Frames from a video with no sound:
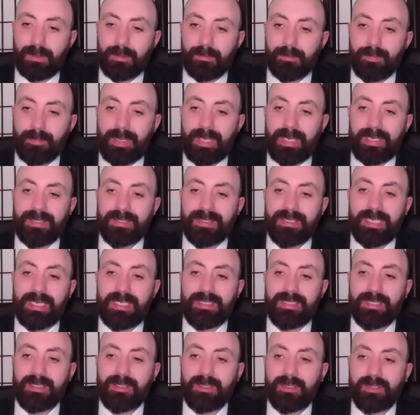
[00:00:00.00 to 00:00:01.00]
Ben says
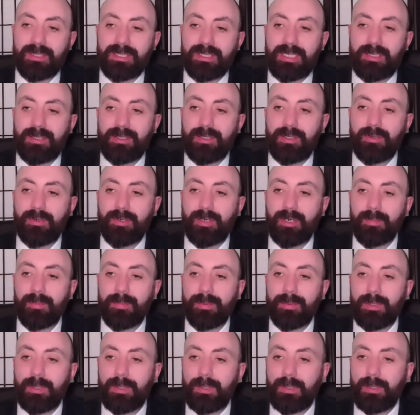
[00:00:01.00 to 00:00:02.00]
in continental Europe,
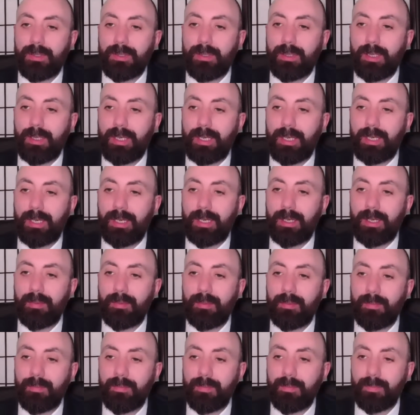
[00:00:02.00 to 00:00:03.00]

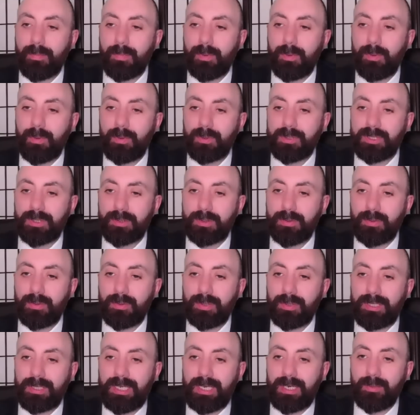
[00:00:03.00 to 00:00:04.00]
also
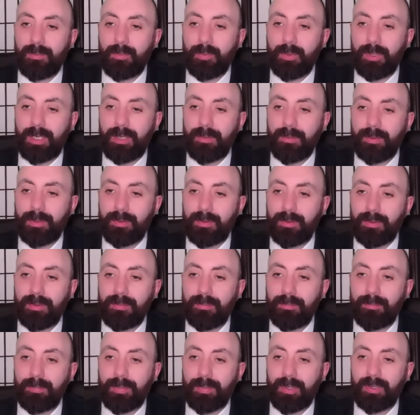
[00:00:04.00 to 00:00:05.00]
called gig work, we call
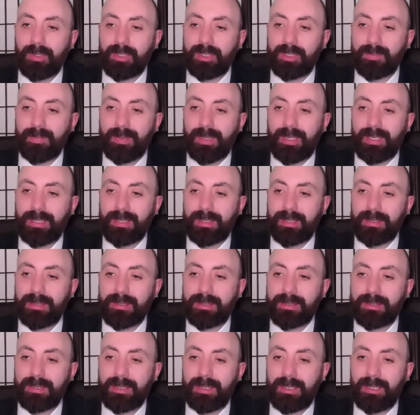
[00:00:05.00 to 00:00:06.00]
them box
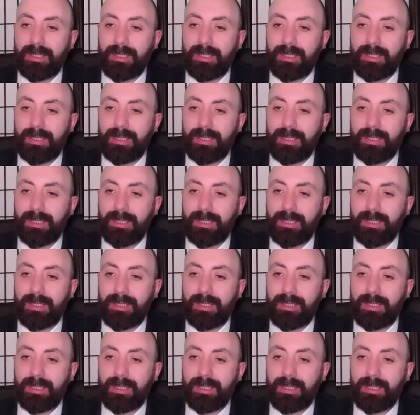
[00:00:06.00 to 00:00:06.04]
bikers,